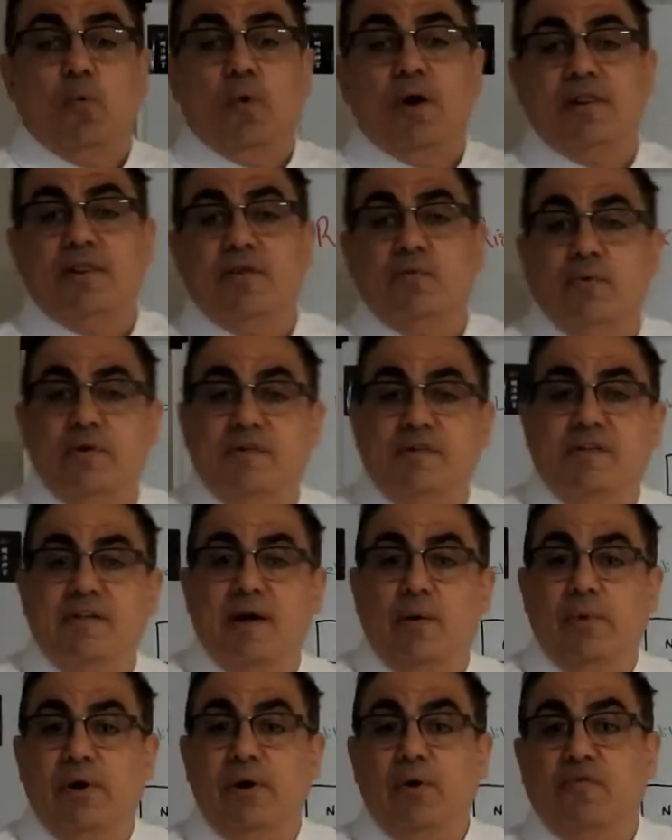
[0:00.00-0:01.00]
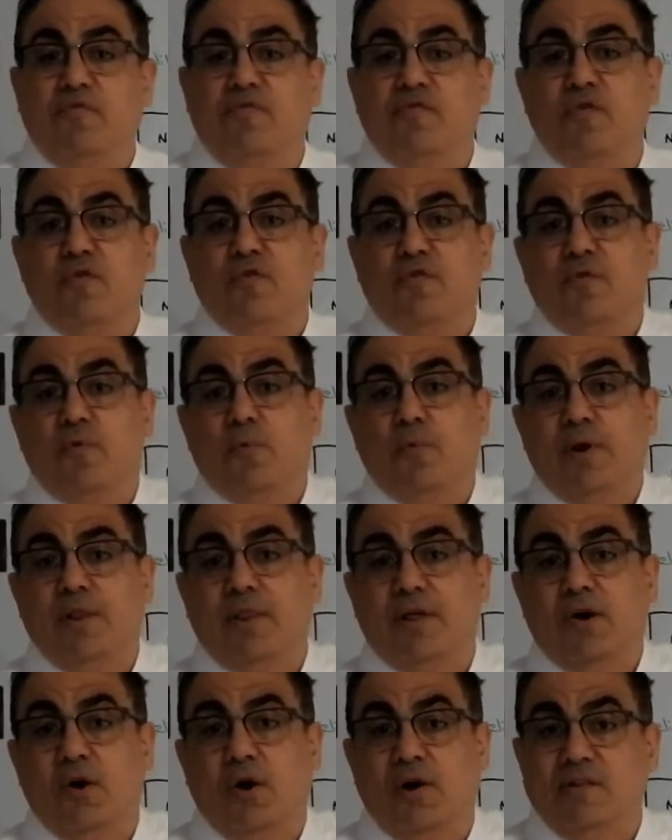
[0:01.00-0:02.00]
What are the risks that we look for? What
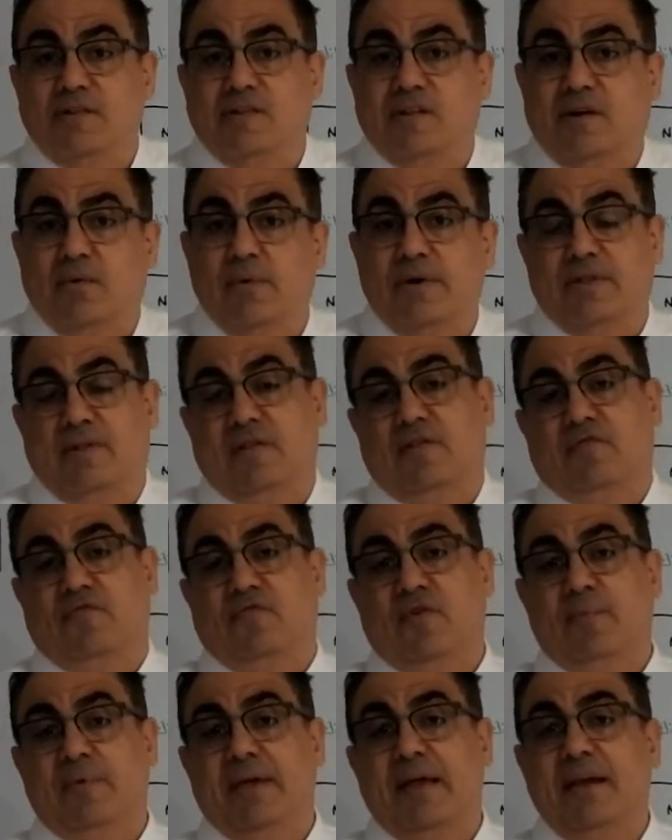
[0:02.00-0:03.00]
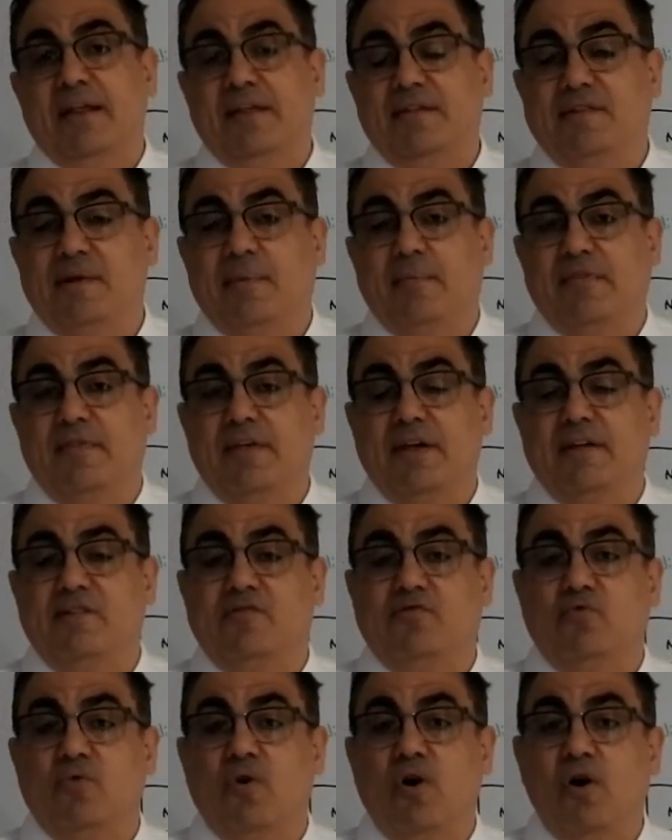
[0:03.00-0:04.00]
are the consequences from getting some of
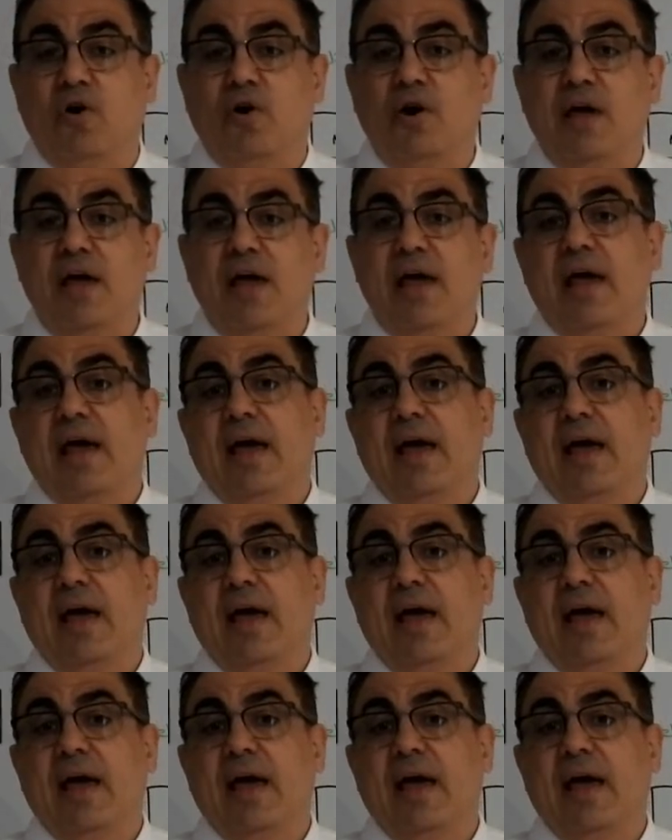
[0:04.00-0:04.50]
these wrong?